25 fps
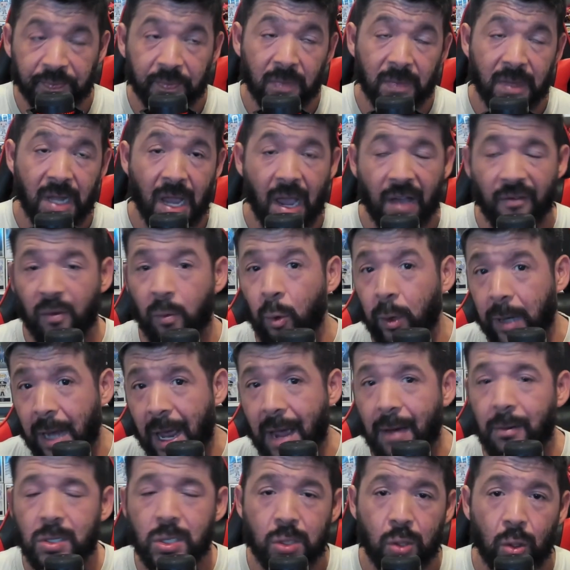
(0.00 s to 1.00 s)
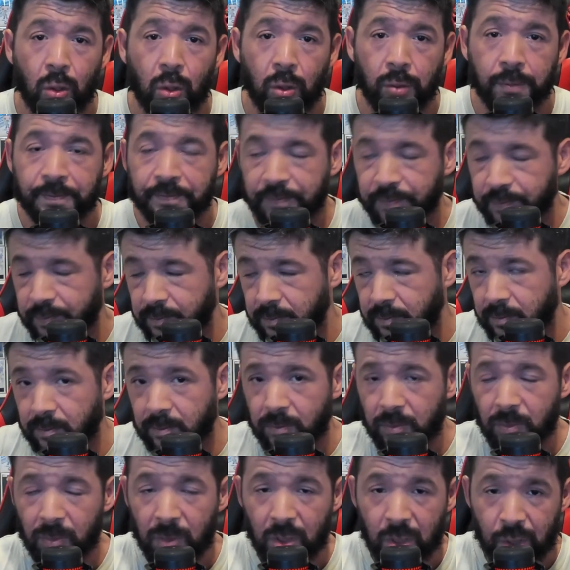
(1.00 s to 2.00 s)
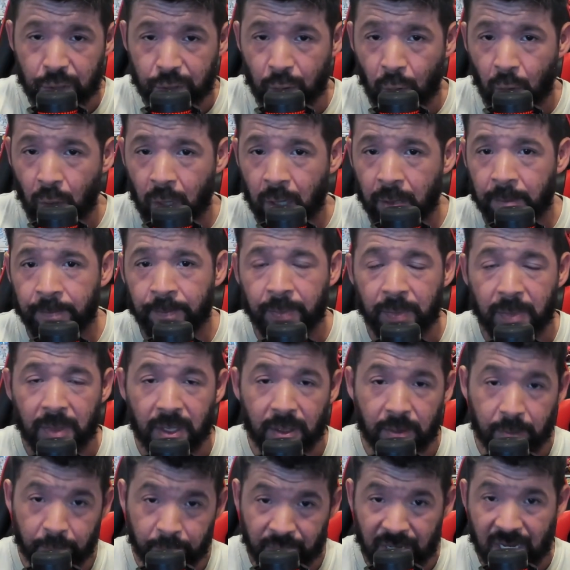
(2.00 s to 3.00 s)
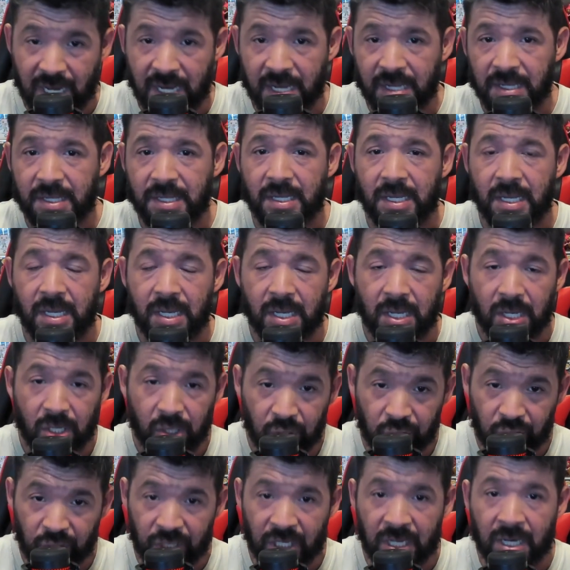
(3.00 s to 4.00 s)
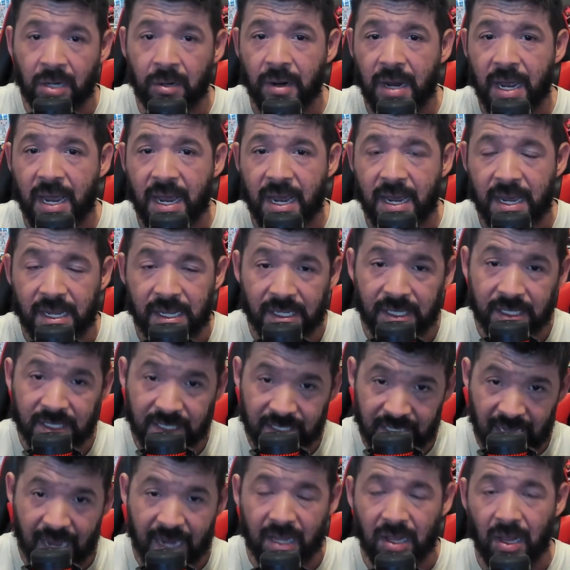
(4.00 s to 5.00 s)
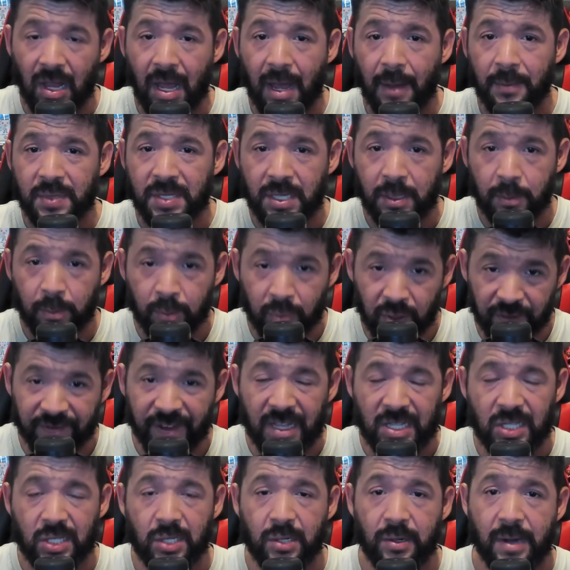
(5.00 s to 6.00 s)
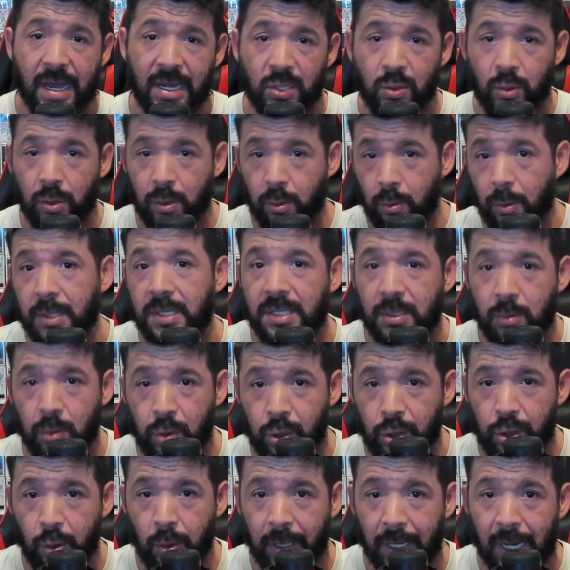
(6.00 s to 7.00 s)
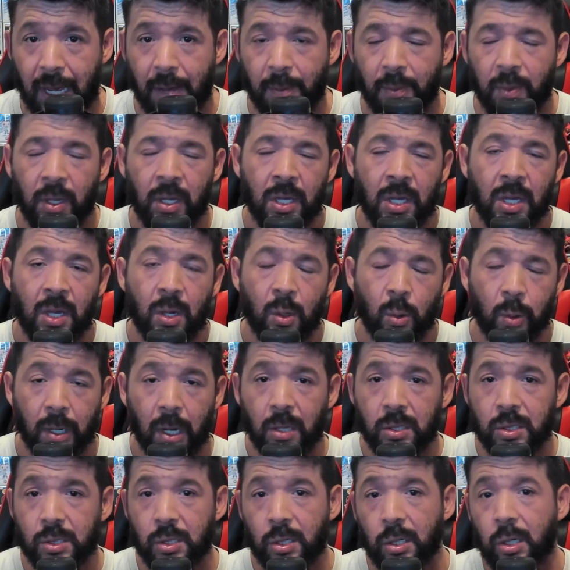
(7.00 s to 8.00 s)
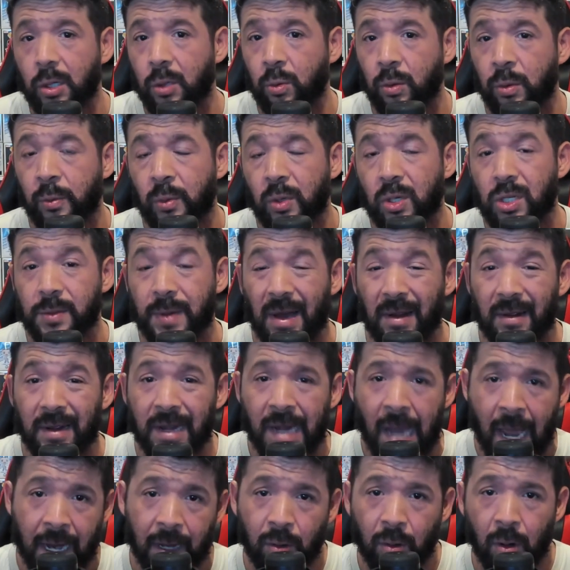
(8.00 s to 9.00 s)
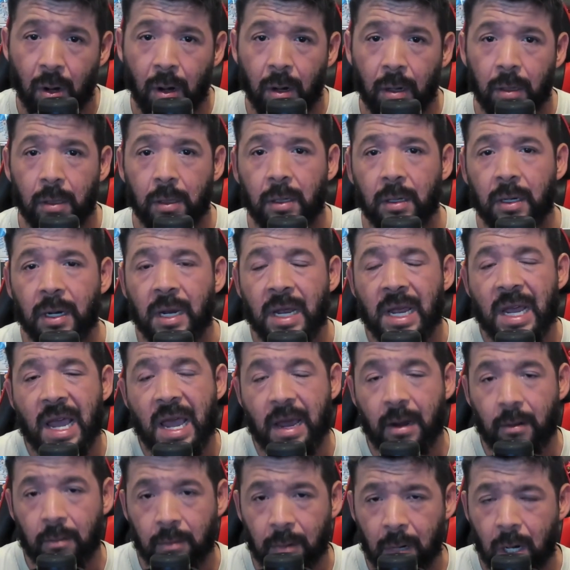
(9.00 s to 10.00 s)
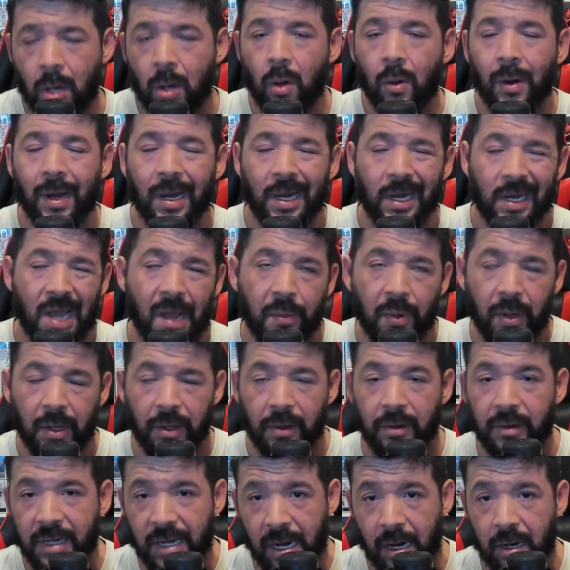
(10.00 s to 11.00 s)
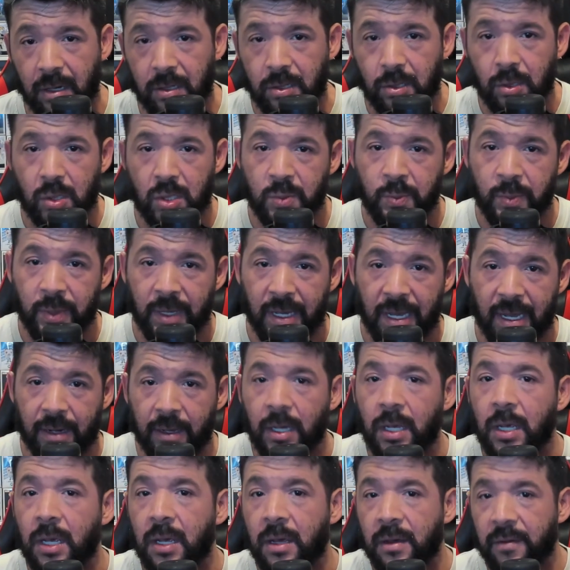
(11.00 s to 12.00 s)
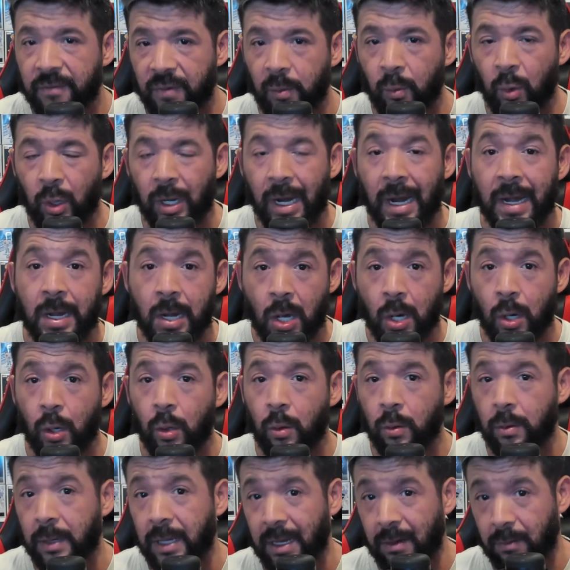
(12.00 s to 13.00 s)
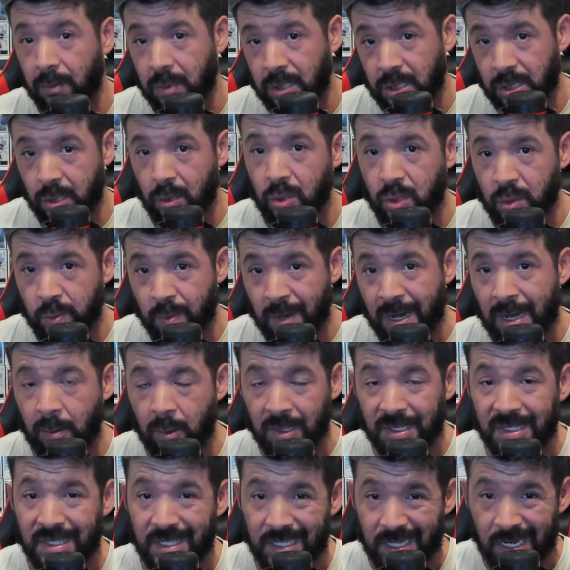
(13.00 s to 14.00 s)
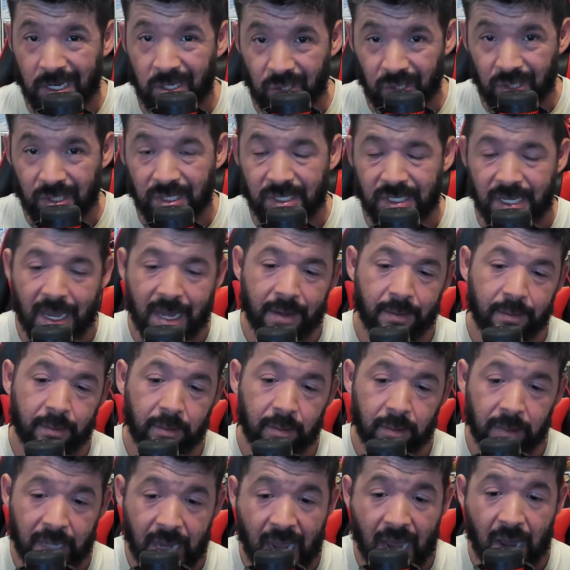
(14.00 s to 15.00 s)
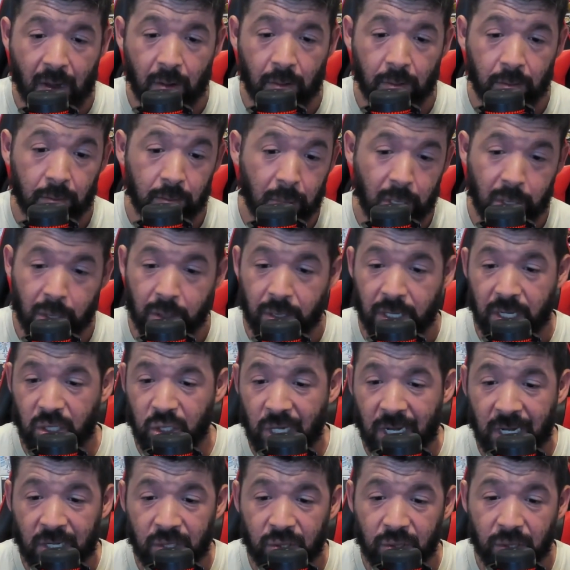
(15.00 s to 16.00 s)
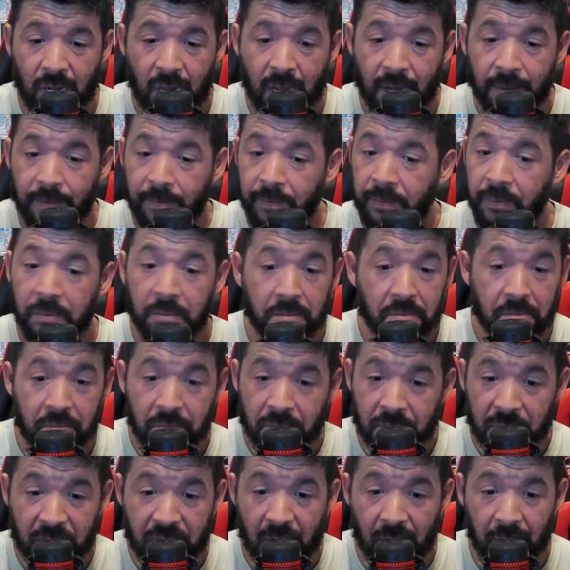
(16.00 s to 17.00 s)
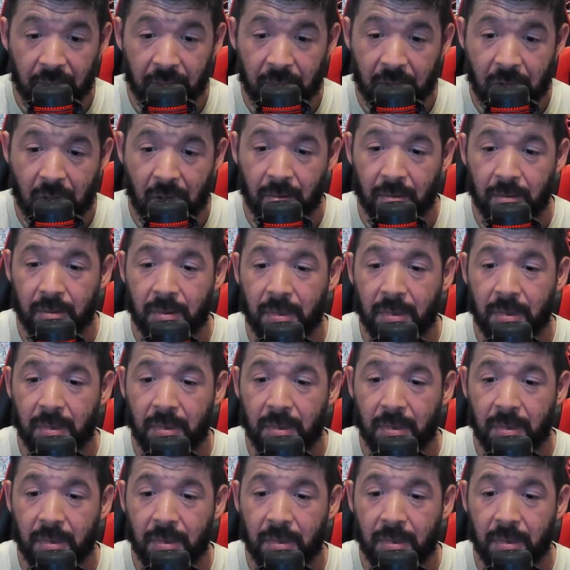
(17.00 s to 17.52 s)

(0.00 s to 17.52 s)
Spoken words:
Now from what I was told, Storm, Beast, Jean Grey, Cyclops, Professor X were the ones that were showing up. We also heard rumors about Nightcrawler and Rogue and a couple other characters, but from what I know, it was those main ones that I just said. Now, whether they change or not, don't know.